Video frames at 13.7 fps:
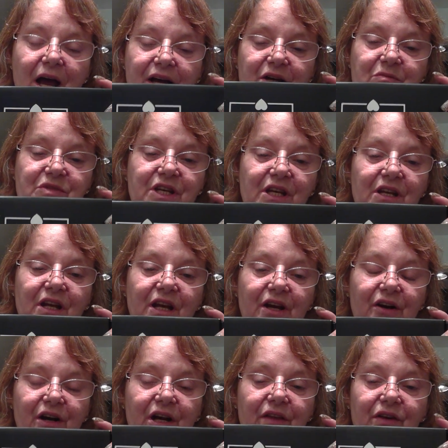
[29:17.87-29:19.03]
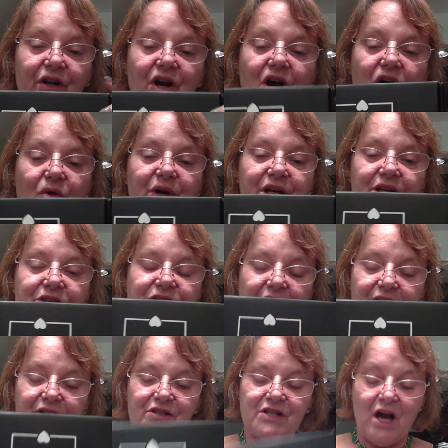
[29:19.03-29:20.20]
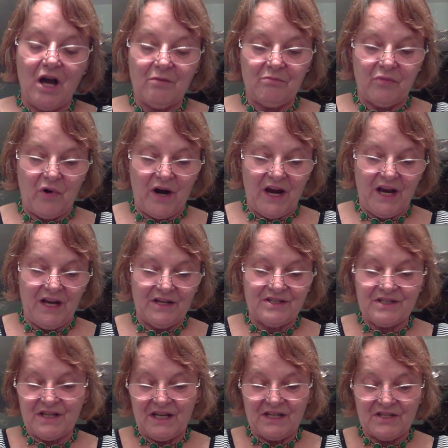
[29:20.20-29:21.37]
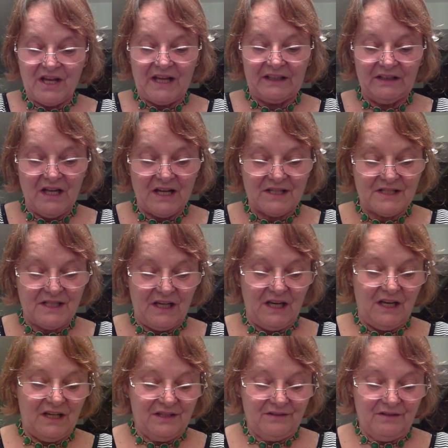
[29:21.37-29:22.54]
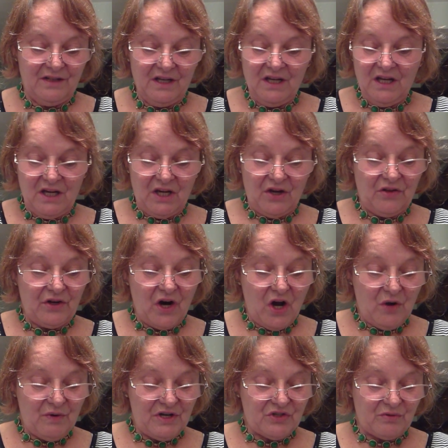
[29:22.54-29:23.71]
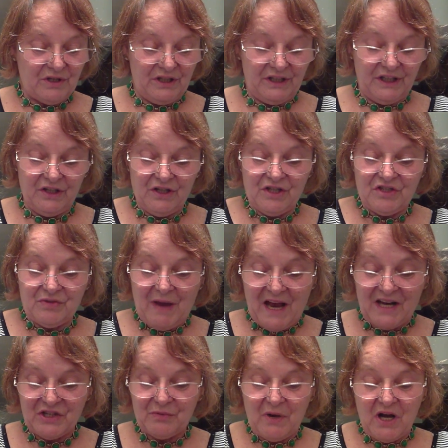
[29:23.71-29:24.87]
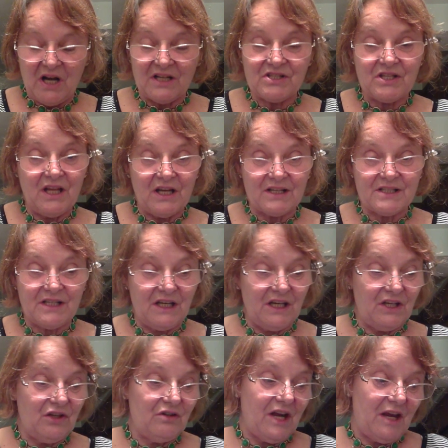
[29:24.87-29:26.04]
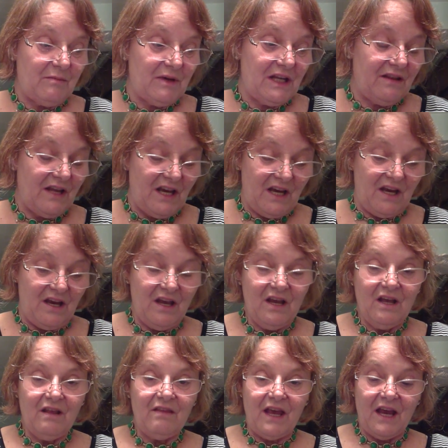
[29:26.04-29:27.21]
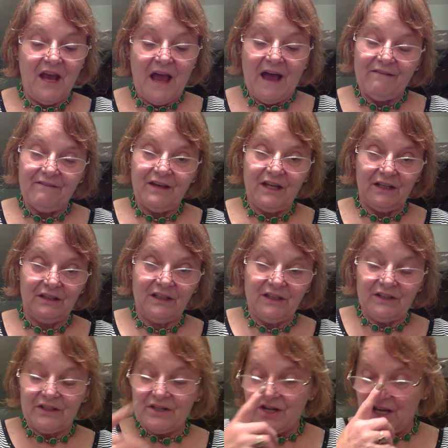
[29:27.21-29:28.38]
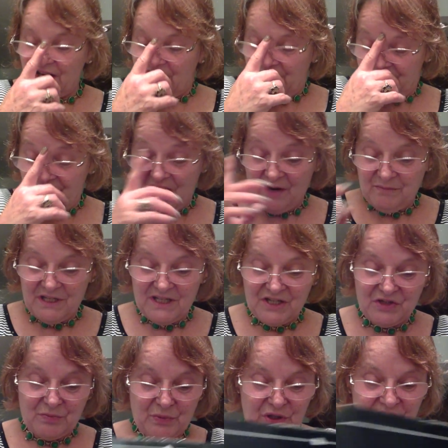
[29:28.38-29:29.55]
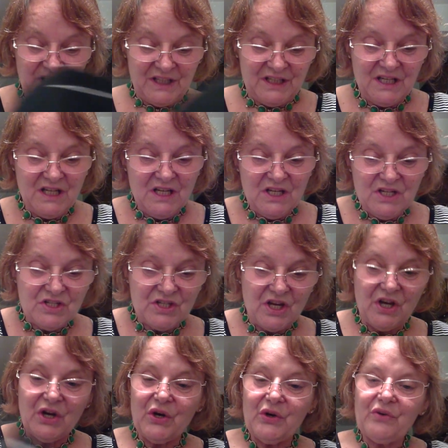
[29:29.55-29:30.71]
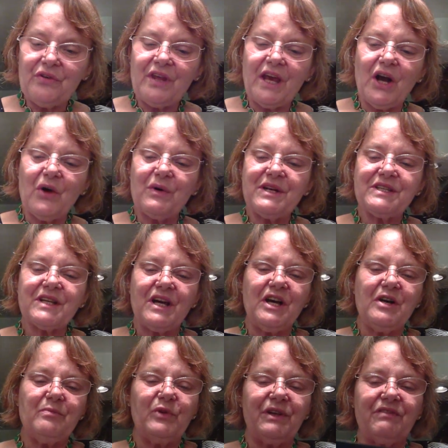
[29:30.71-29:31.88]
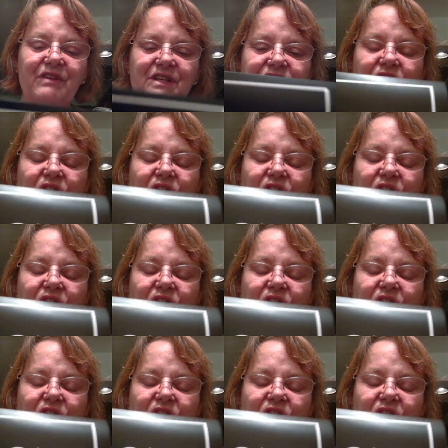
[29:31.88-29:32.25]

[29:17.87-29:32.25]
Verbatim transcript: items in here, and they're always like top brands, things like Luxie, and you know, they're always really good. Smashbox, Luxie, you name it, they they have in here, and I've not been disappointed. So they always come with this